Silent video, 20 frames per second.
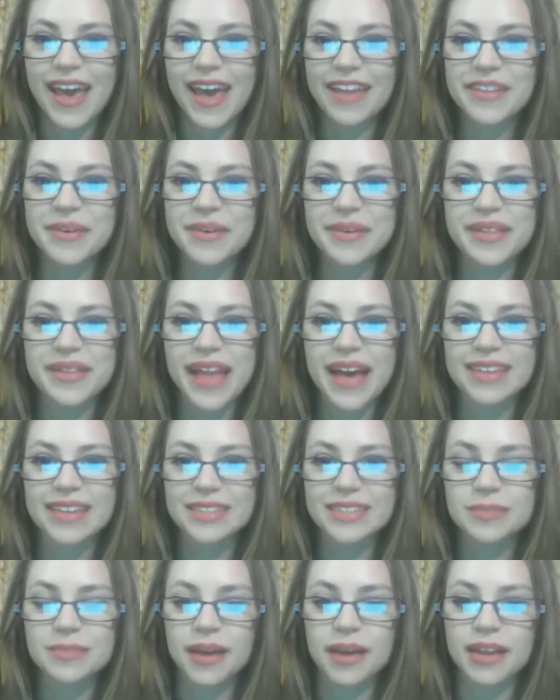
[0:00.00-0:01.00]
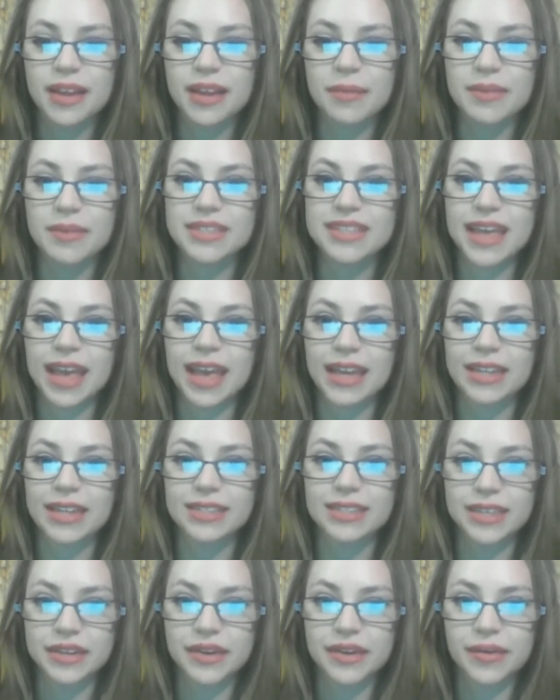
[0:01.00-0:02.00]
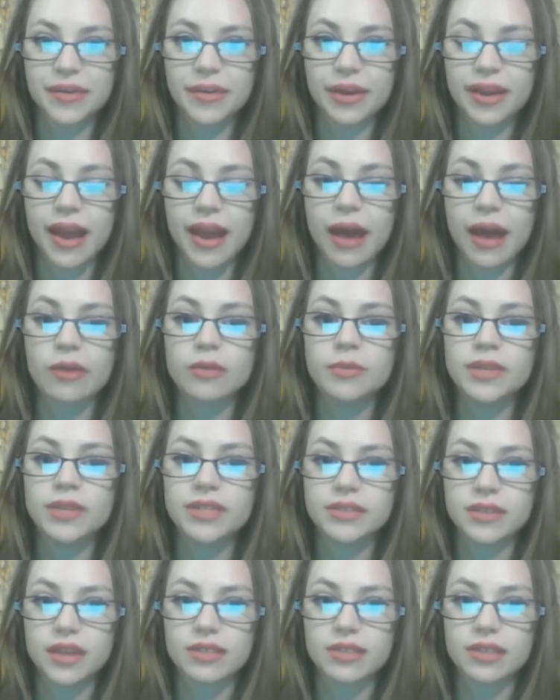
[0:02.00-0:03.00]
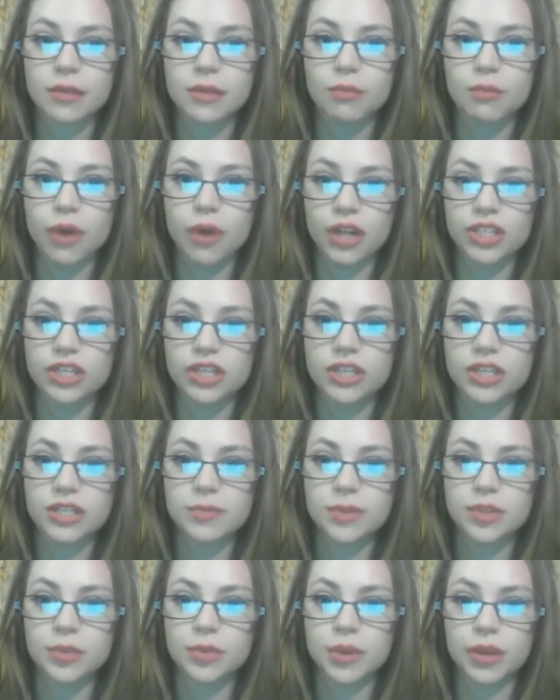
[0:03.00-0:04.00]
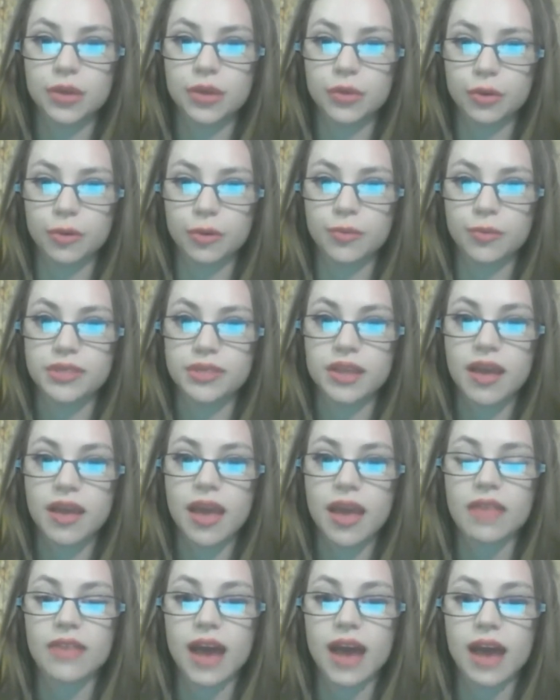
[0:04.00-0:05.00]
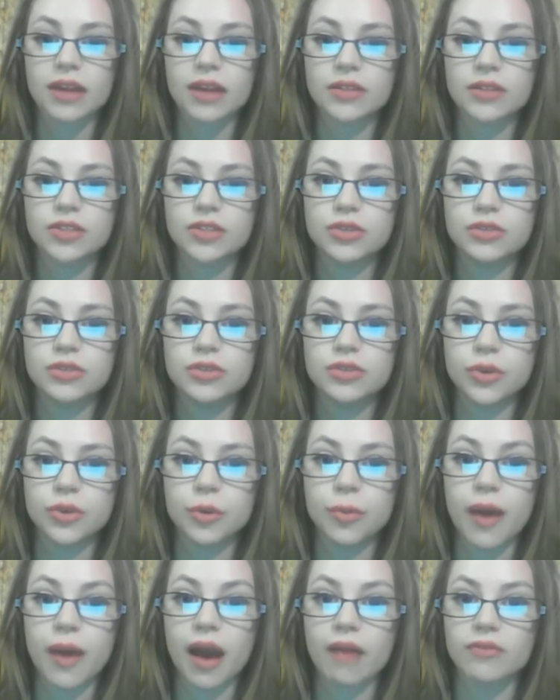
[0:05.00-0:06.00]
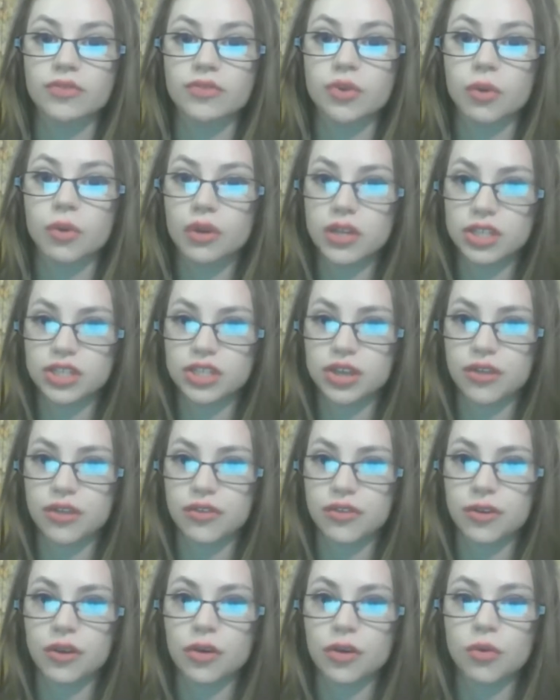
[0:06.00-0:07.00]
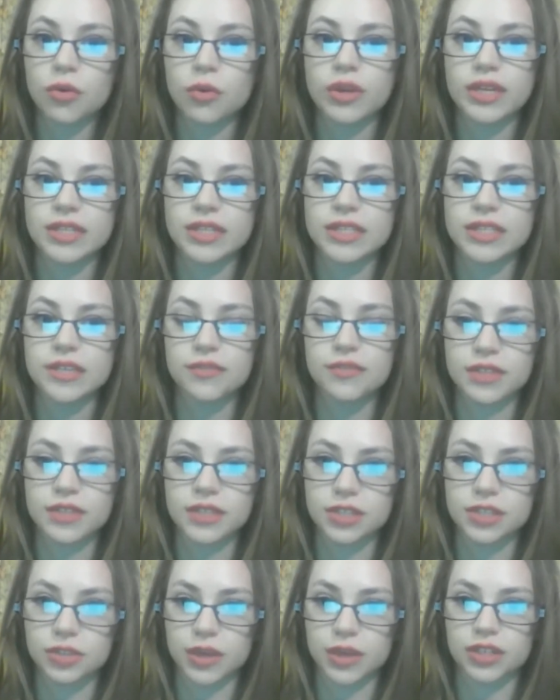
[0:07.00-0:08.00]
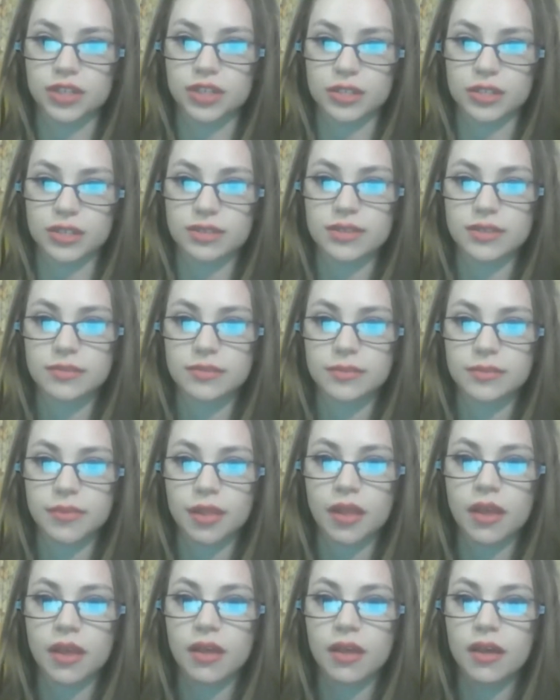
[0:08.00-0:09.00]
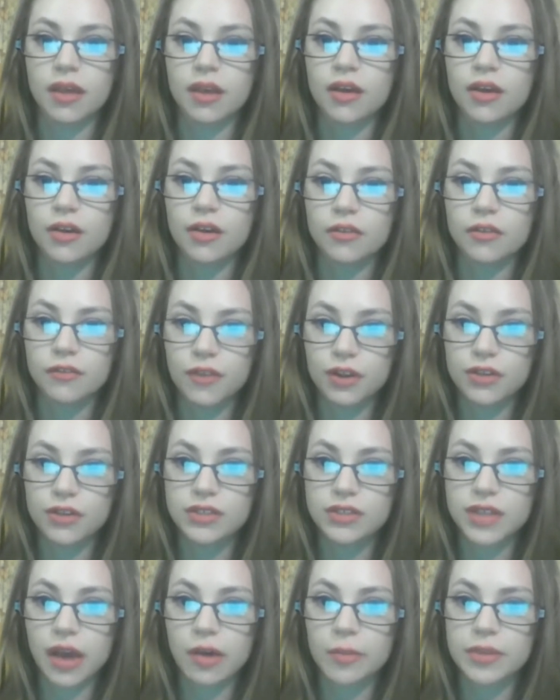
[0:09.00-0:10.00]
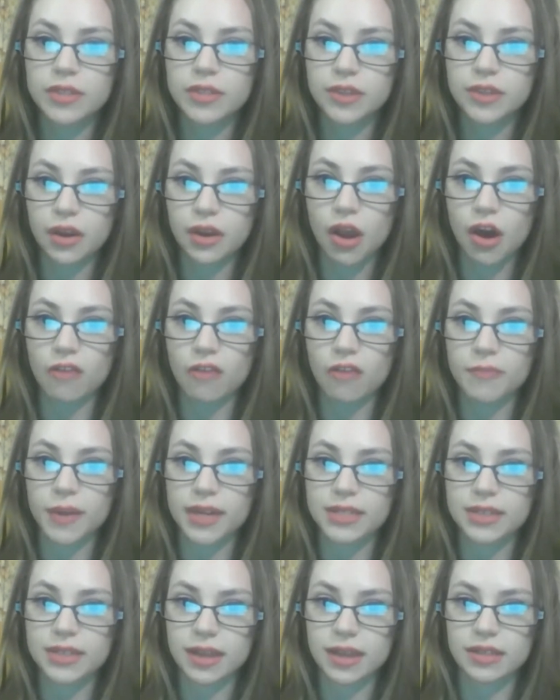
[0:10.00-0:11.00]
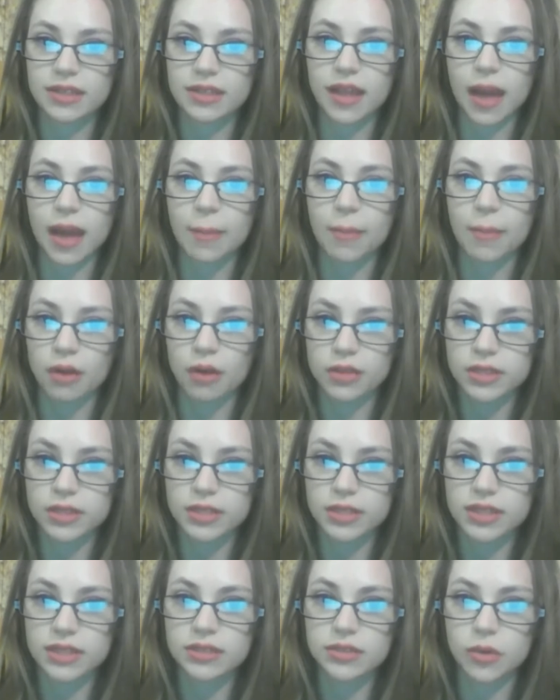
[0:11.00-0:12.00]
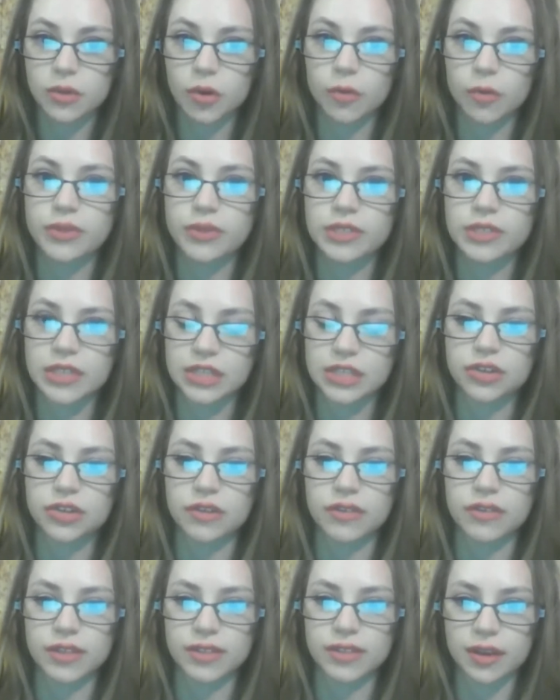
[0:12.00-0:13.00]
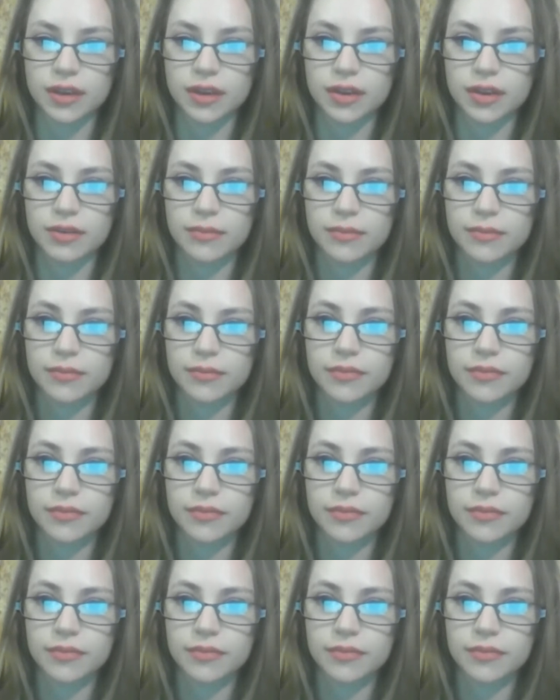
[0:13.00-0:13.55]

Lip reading: Hello class, my name is Katie Sino and I will be discussing prejudice between groups and the attitudes groups have toward each other when in different situations. First, I will be starting off by discussing the hypothesis or procedure of the study.